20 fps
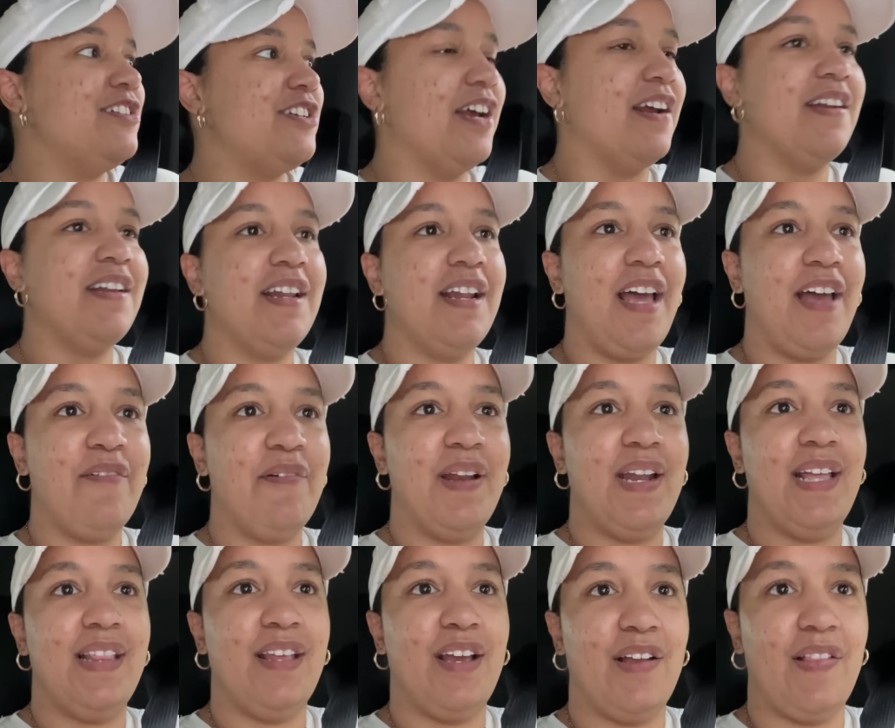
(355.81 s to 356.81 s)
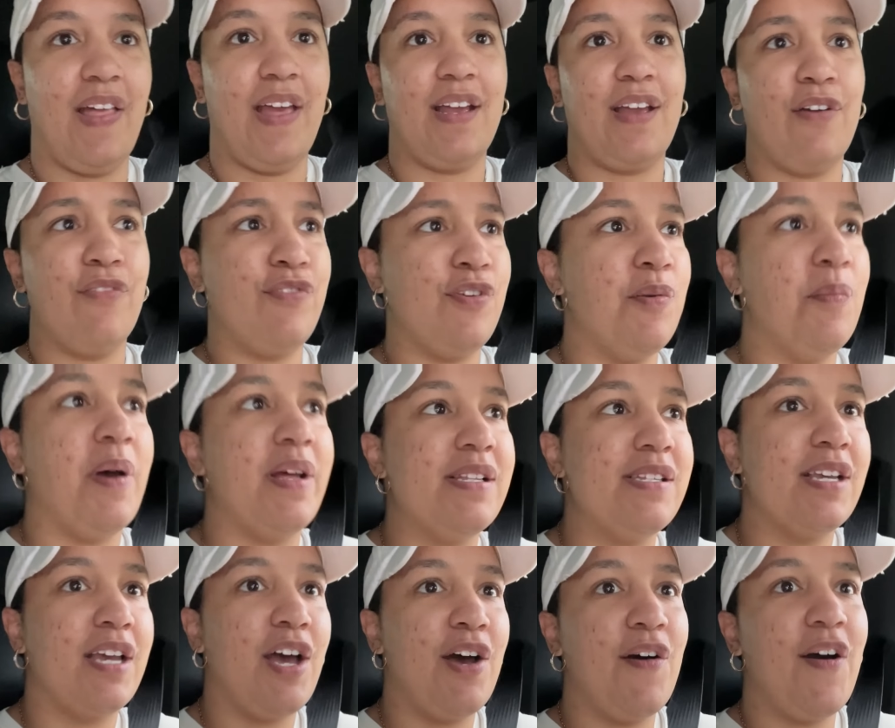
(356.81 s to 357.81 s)
Jared and I went in there like a few
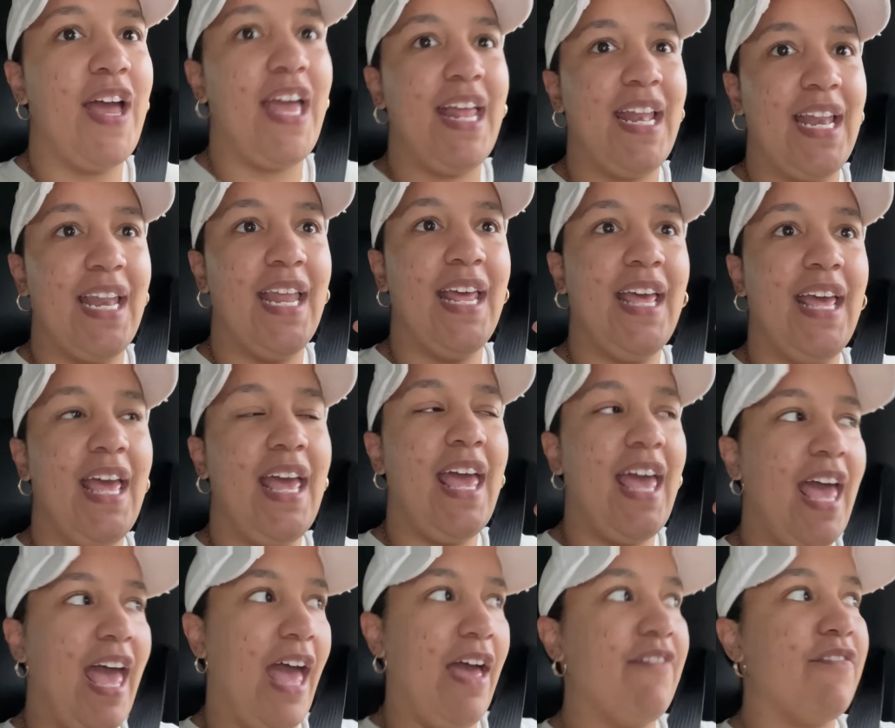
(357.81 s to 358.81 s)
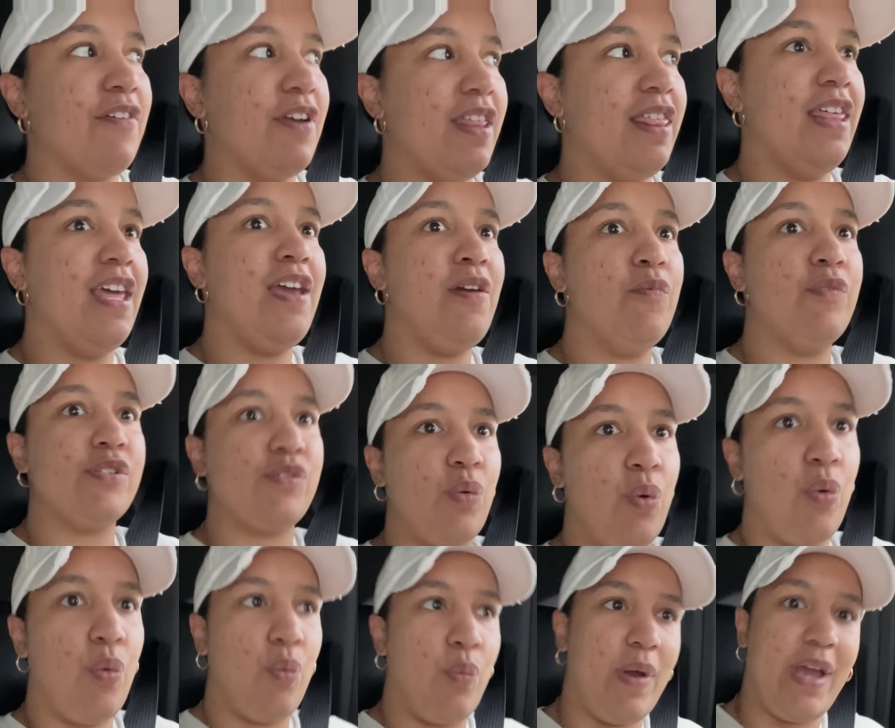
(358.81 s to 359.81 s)
months ago, and everything was
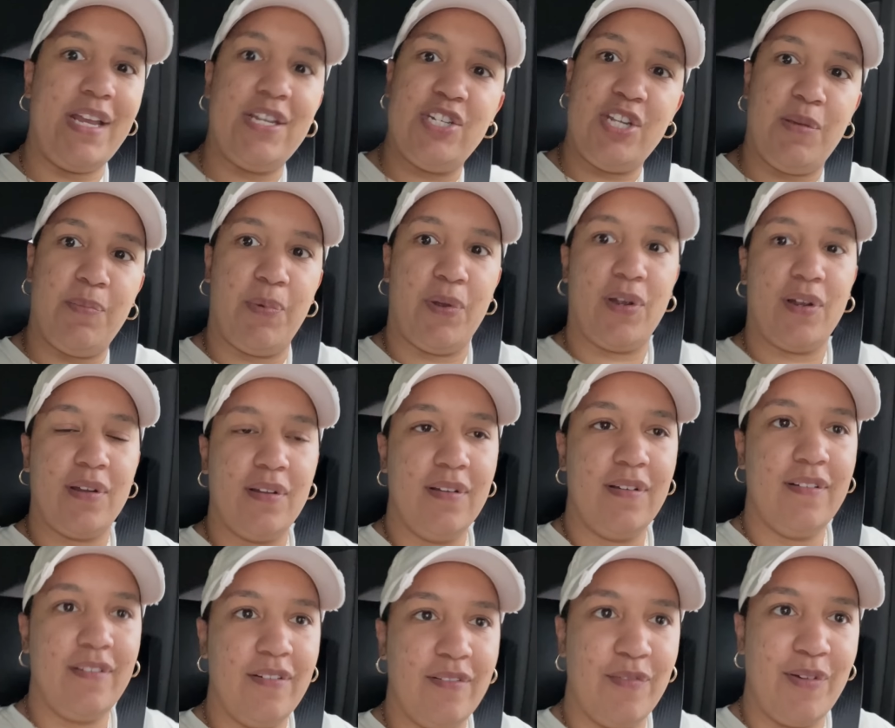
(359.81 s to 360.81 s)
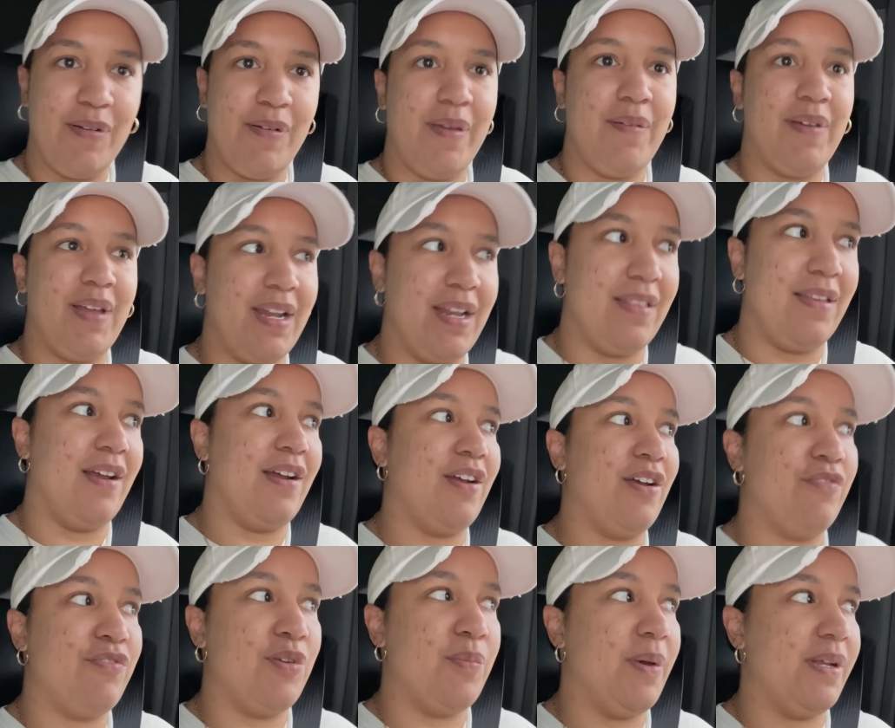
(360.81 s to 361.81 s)
way cheaper when we went in there
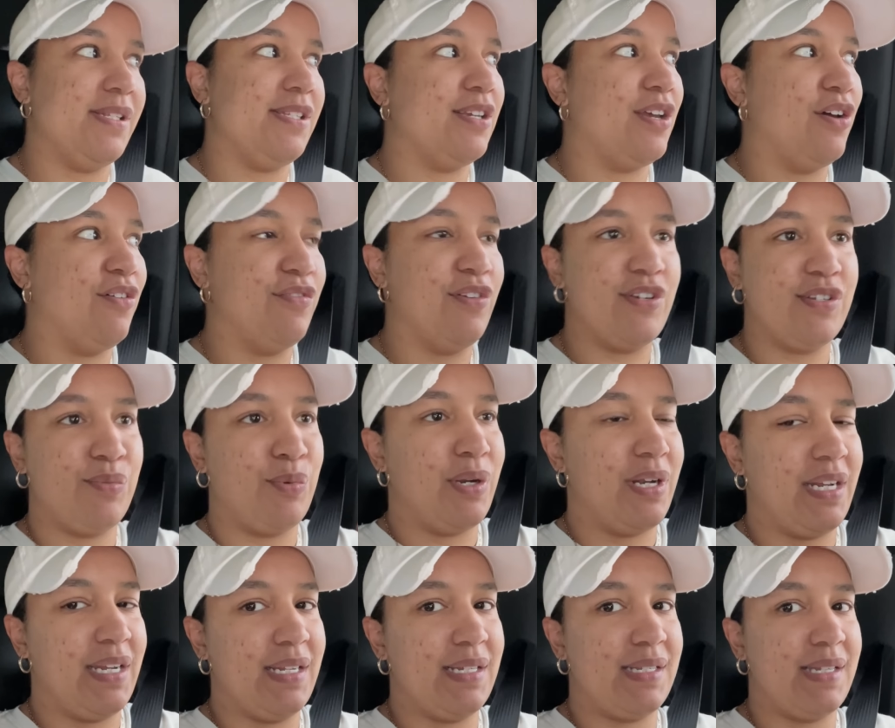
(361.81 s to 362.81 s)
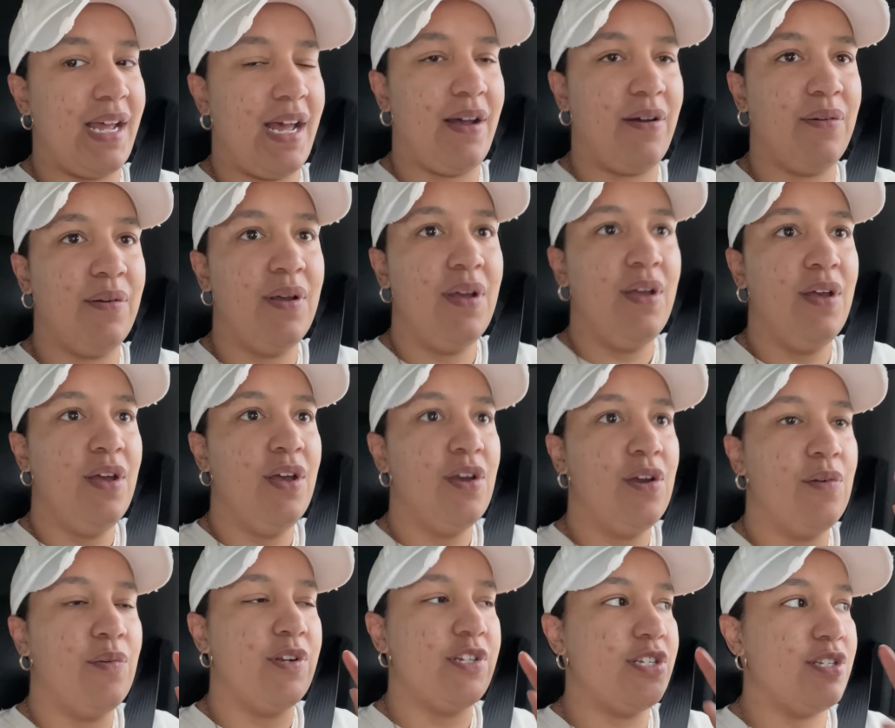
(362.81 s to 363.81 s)
a few months ago versus what it is now,
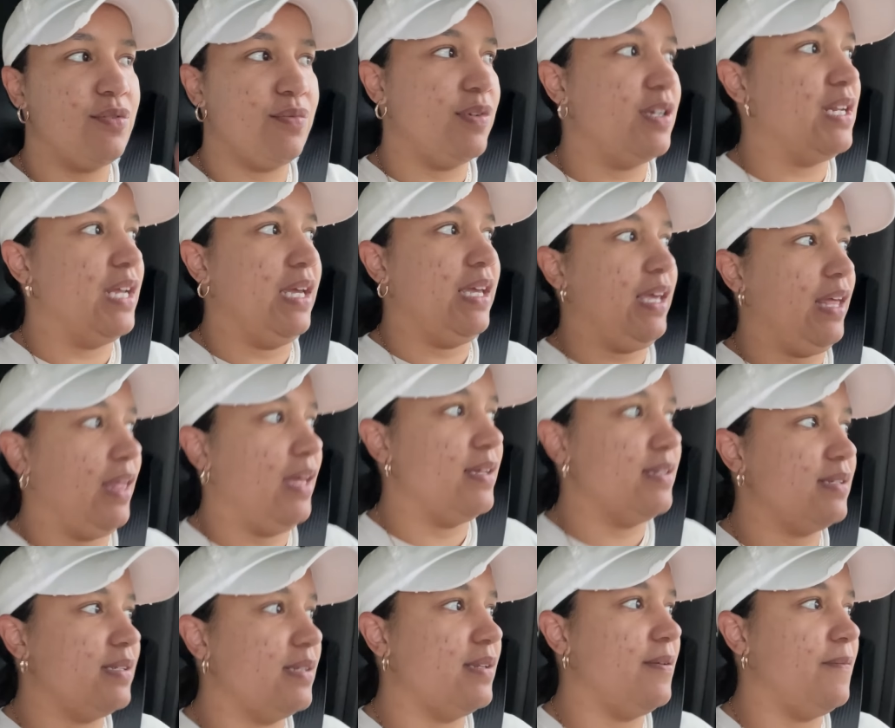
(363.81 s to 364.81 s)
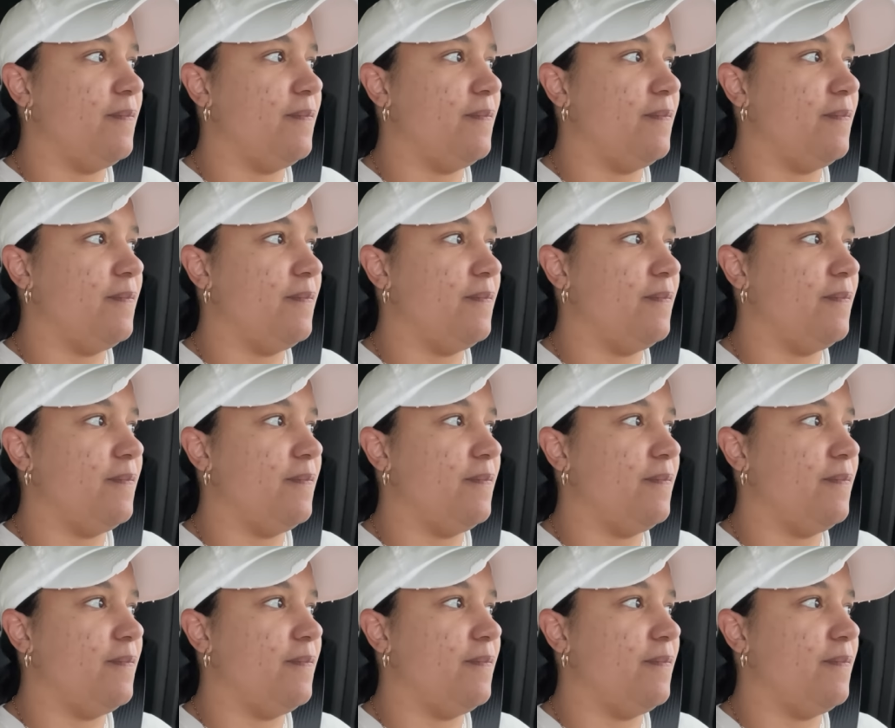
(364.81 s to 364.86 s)
which is ridiculous.